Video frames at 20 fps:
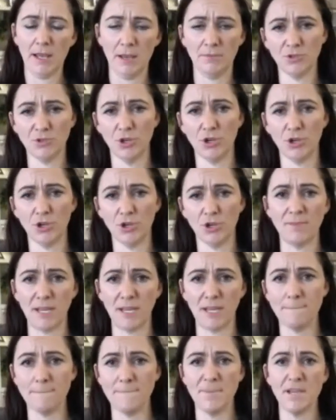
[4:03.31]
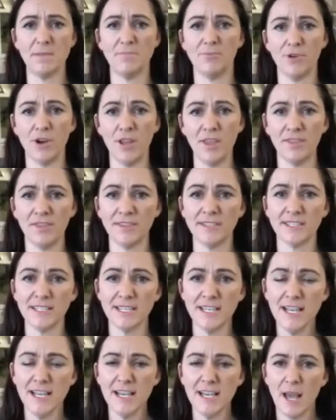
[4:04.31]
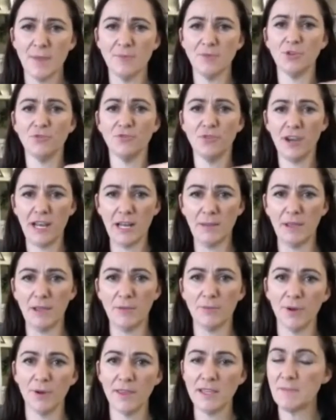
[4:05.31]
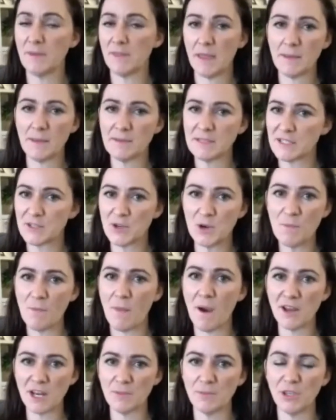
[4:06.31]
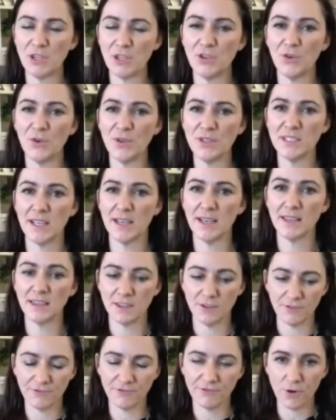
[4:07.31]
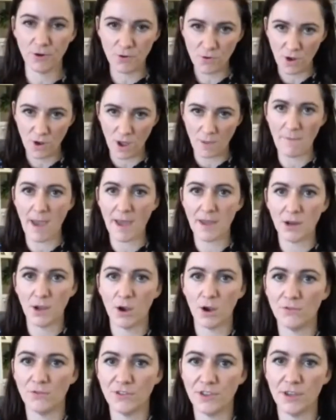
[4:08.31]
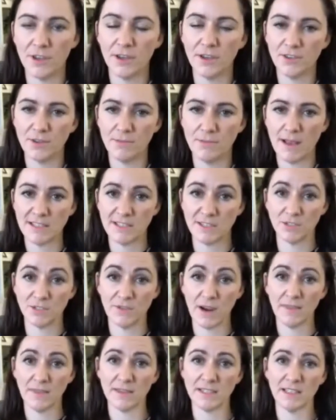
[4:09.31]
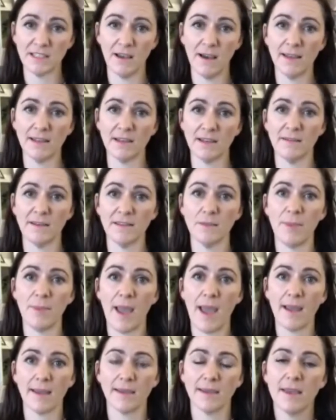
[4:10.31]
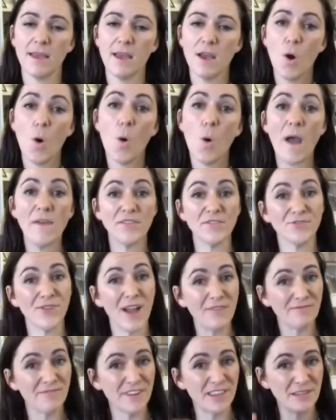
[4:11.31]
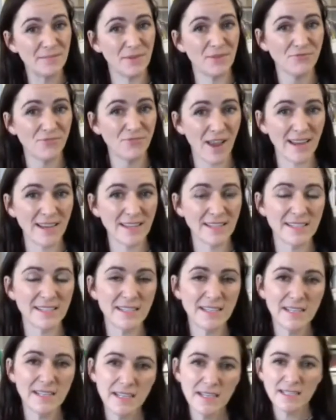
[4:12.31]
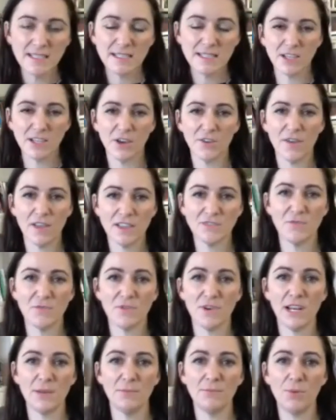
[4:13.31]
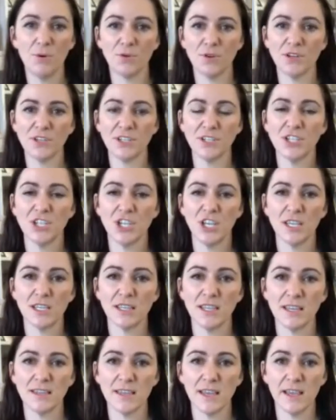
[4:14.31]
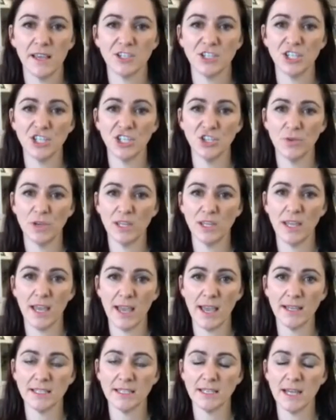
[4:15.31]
I'm doing great. I'm taking big breaths. I'm doing really big breaths, but they still might not be using the full amount of the muscle around the side and around the back, or have the right rhythm and rate. So that's really important to check that they're actually doing that.